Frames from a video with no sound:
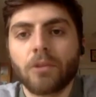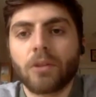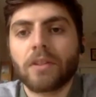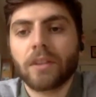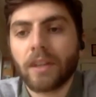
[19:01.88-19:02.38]

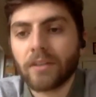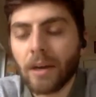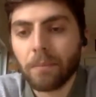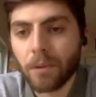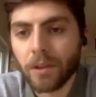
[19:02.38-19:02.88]
recent
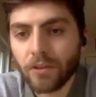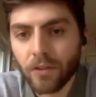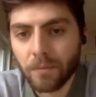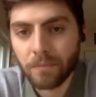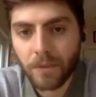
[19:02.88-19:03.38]
example is
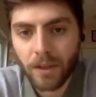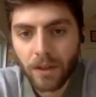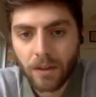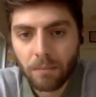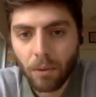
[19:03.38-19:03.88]
from
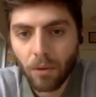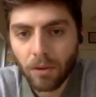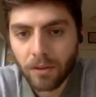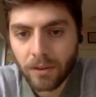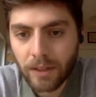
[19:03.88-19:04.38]

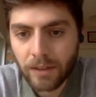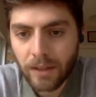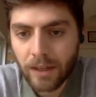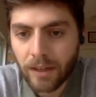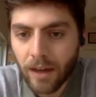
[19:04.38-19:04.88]
Poland
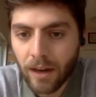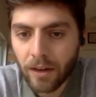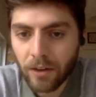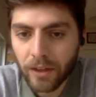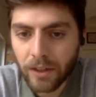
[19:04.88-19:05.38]
and
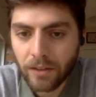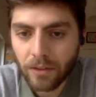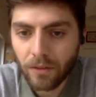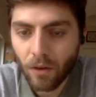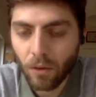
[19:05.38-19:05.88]
Hungary,
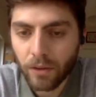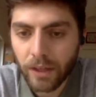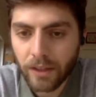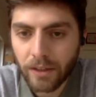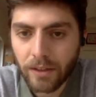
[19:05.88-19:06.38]
sort of
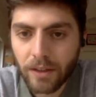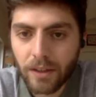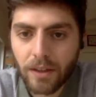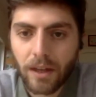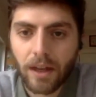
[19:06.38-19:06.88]
holding
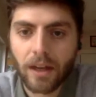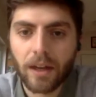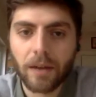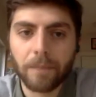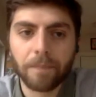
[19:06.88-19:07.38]

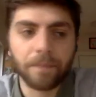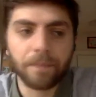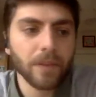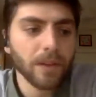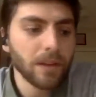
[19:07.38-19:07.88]

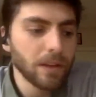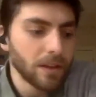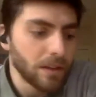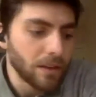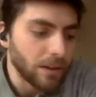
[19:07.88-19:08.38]

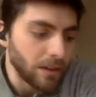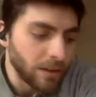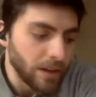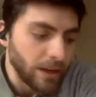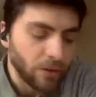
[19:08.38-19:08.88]

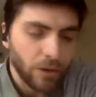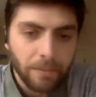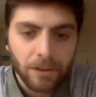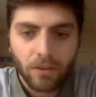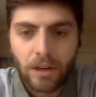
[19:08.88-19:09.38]
the
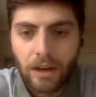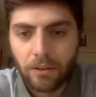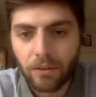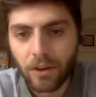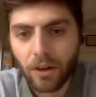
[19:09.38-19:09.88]
agreement on how
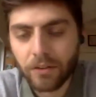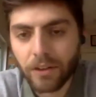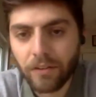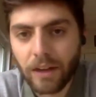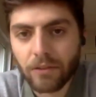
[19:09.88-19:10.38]
the
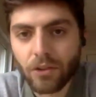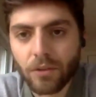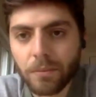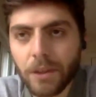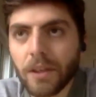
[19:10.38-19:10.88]
recovery fund
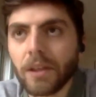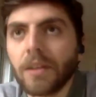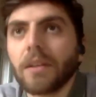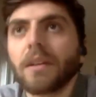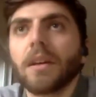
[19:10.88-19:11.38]
should
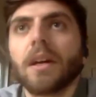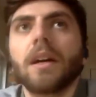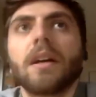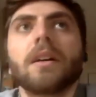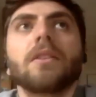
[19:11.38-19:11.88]
be
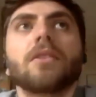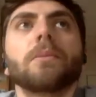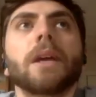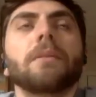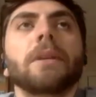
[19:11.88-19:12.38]

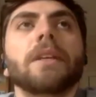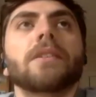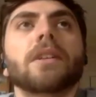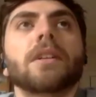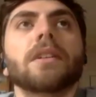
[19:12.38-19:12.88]

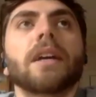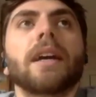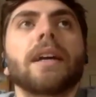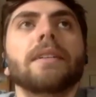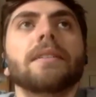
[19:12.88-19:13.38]
administered.
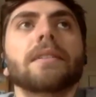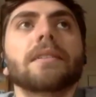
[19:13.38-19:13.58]
And